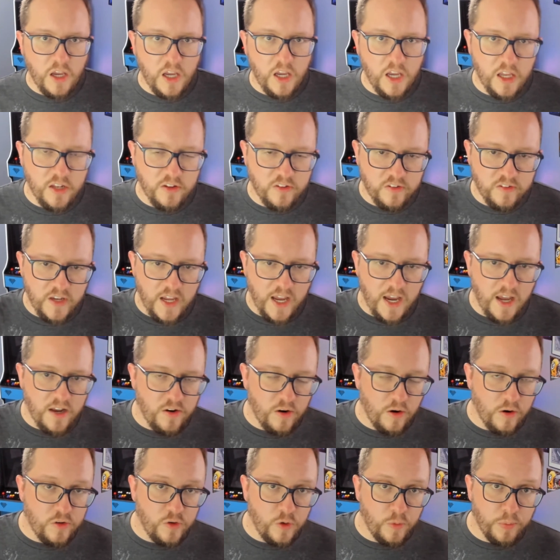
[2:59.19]
In
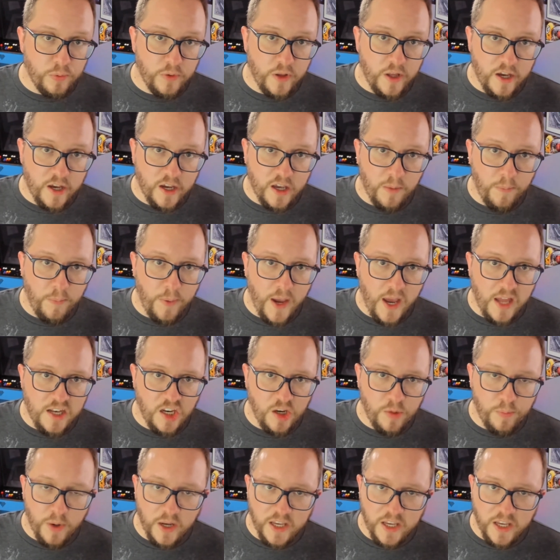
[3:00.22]
Standard, you play a companion by